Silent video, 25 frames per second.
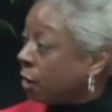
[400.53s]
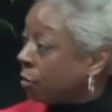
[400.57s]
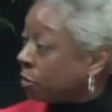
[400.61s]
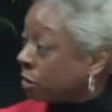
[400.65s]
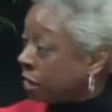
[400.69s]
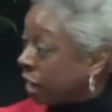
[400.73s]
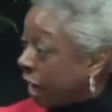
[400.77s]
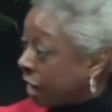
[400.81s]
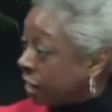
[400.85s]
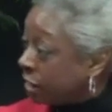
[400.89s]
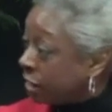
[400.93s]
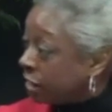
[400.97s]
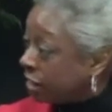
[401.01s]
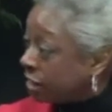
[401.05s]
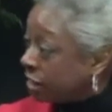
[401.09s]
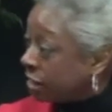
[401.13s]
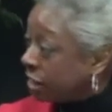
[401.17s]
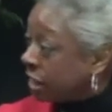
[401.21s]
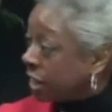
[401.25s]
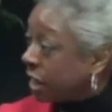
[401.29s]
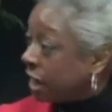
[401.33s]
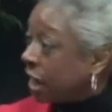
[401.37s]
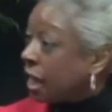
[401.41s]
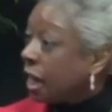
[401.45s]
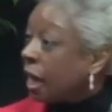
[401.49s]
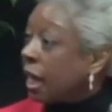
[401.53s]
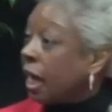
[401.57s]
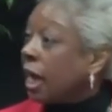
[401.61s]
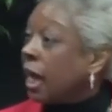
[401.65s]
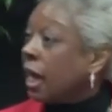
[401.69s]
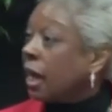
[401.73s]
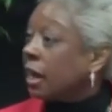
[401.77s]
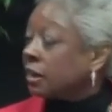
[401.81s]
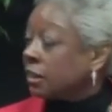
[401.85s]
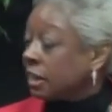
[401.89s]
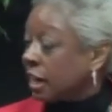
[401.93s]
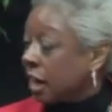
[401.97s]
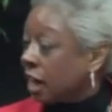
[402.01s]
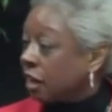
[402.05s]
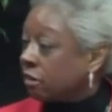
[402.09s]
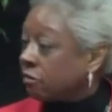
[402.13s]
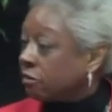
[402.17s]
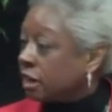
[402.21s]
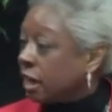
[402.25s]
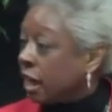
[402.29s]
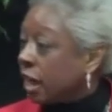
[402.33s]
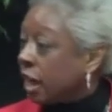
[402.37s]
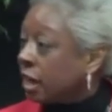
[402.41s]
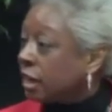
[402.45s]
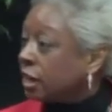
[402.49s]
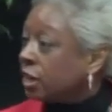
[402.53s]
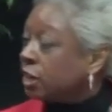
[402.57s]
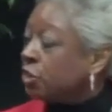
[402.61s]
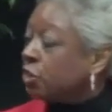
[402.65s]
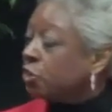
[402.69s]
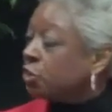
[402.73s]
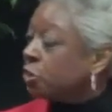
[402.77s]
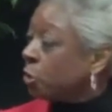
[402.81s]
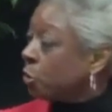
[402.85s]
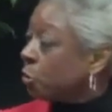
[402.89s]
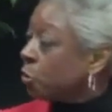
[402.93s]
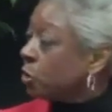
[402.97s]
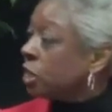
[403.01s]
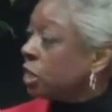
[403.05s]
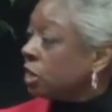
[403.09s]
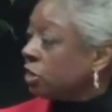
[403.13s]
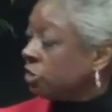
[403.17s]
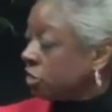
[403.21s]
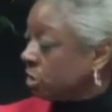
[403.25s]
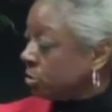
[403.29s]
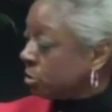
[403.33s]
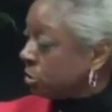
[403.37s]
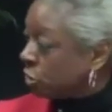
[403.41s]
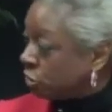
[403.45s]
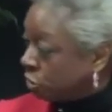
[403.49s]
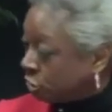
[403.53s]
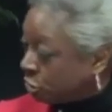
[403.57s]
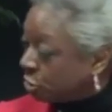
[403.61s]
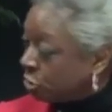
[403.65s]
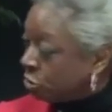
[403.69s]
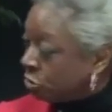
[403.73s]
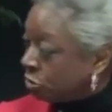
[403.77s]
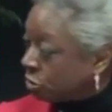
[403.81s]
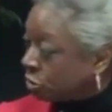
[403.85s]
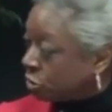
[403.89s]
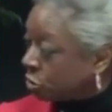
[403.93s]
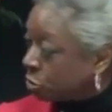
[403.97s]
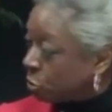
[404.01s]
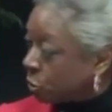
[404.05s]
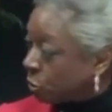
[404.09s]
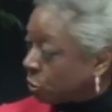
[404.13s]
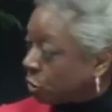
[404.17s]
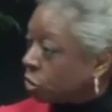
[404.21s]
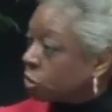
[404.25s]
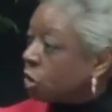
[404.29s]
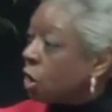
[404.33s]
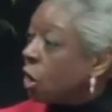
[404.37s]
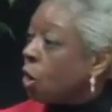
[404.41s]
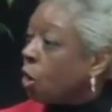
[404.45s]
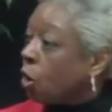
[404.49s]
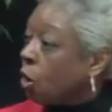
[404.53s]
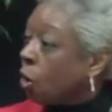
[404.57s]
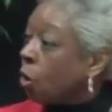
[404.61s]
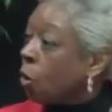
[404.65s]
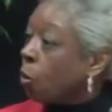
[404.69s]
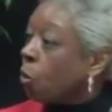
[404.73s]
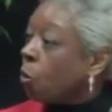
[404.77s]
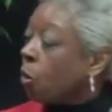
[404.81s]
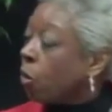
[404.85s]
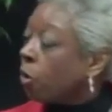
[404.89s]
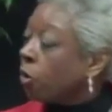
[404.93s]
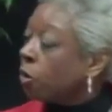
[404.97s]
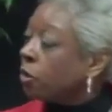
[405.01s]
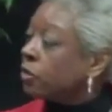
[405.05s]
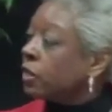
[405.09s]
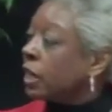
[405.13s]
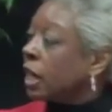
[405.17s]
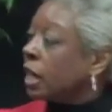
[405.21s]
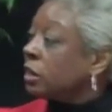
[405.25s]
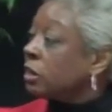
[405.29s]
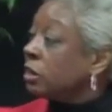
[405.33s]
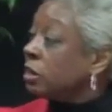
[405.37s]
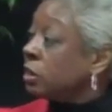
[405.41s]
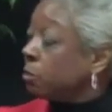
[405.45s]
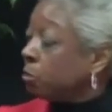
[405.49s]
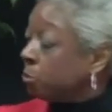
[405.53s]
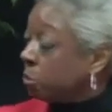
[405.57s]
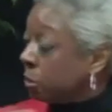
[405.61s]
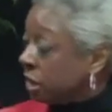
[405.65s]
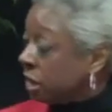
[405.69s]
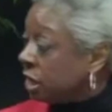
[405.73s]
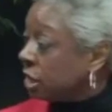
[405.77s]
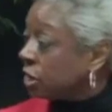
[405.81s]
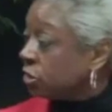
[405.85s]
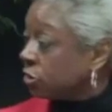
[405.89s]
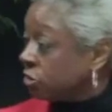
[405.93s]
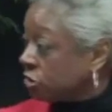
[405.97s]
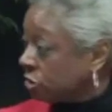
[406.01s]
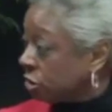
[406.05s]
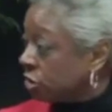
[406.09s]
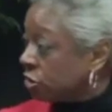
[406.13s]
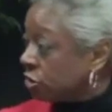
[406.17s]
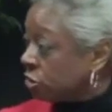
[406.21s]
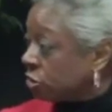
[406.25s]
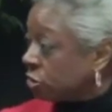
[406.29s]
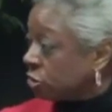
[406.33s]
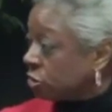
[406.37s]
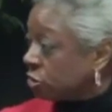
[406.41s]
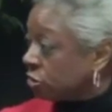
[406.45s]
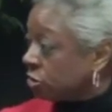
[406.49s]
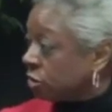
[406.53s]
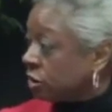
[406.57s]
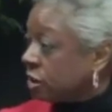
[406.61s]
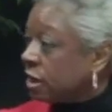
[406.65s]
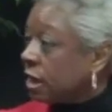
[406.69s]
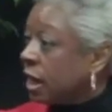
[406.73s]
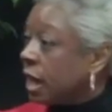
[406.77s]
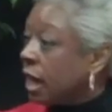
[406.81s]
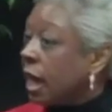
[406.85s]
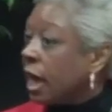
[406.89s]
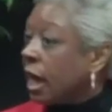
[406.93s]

lighting and gallery hanging, so we exhibit children's work or work that depicts children.